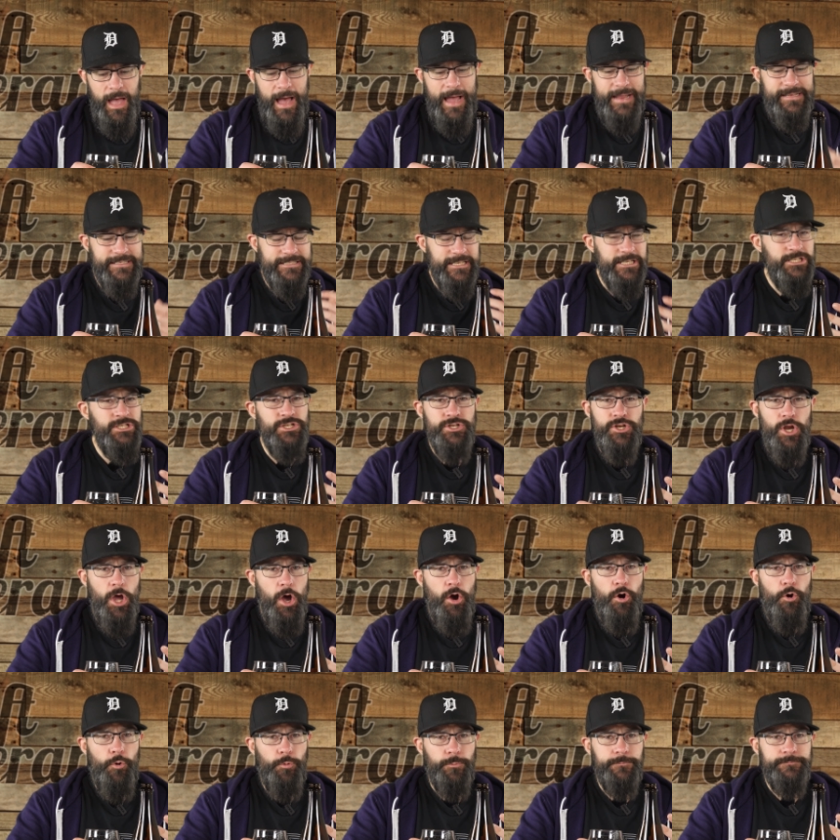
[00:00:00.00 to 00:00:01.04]
I didn't
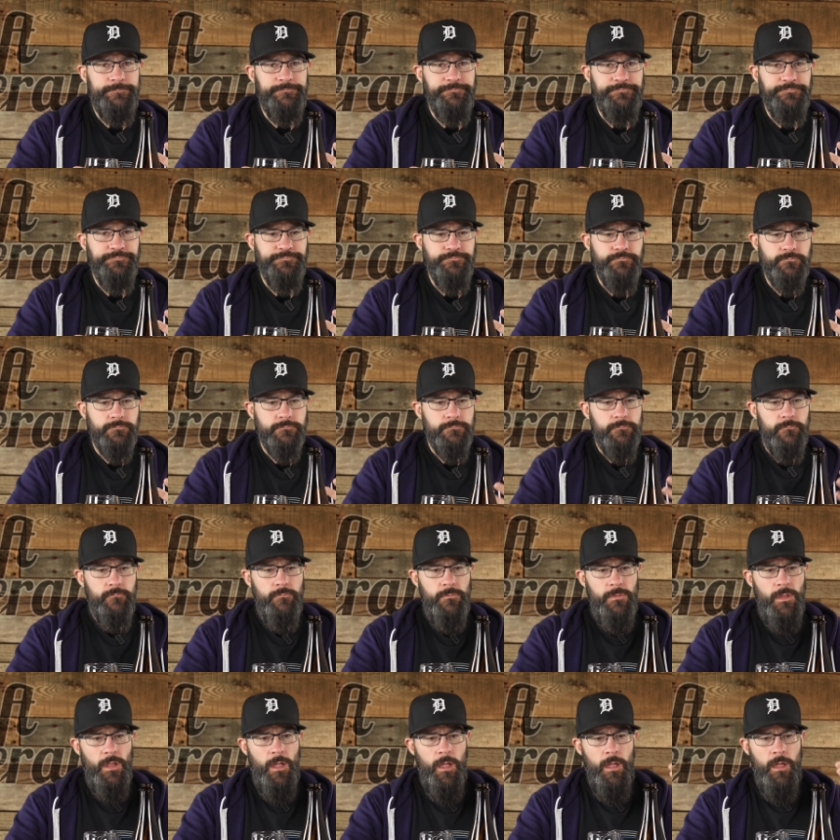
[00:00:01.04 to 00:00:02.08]
know
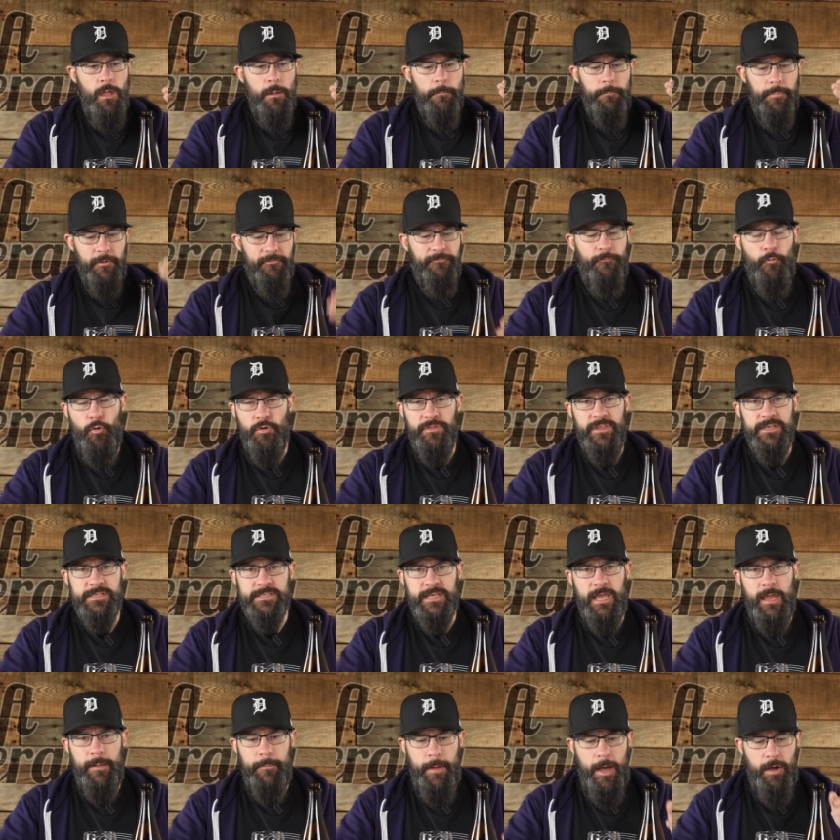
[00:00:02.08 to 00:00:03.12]
before this
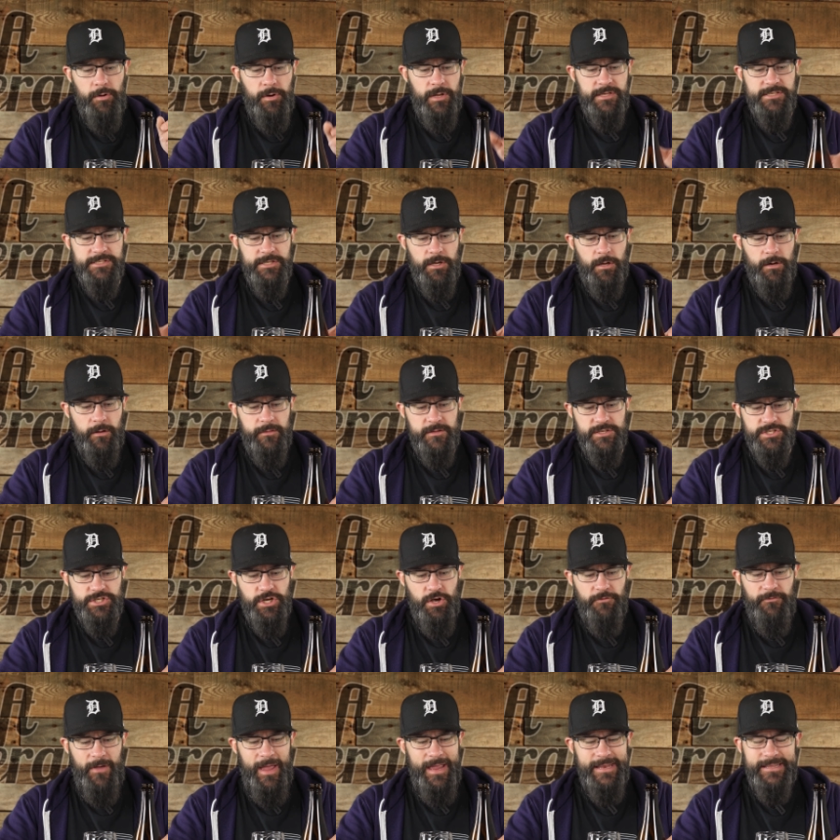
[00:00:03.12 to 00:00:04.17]
came out and I saw it on the
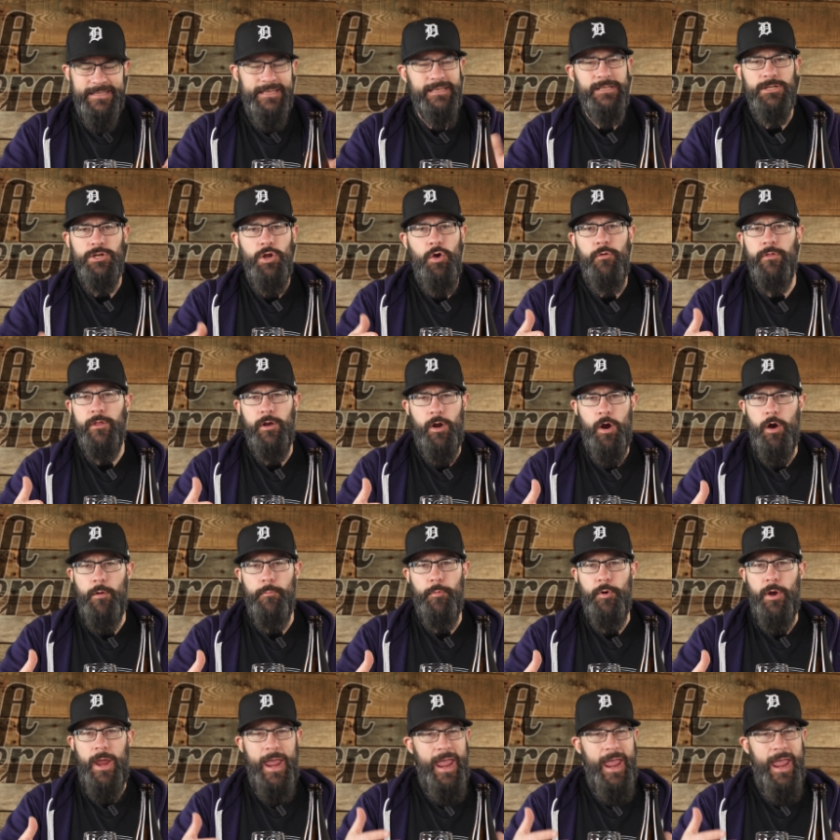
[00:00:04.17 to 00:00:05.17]
shelf, I didn't know that Arbor